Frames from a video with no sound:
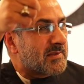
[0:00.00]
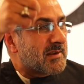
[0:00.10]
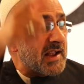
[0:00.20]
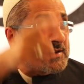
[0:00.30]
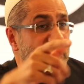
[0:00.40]

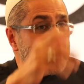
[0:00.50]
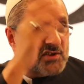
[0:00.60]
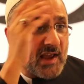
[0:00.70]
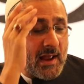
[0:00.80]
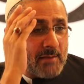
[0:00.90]
It's the
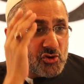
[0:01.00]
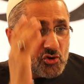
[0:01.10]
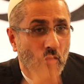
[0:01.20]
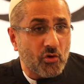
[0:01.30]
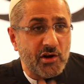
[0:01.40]
same
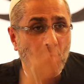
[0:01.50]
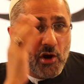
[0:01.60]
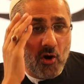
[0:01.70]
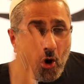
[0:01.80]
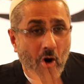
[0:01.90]
story
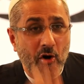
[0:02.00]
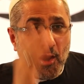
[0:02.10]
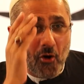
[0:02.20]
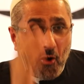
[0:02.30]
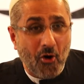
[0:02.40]
going on
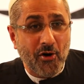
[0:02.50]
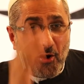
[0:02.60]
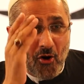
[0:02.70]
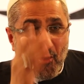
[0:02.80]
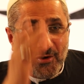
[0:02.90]
and on and
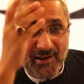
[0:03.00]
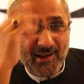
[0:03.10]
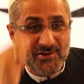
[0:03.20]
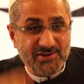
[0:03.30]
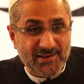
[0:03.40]
on.
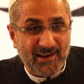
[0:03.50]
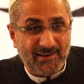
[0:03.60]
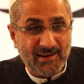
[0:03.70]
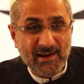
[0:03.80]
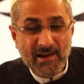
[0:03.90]
Can you see that?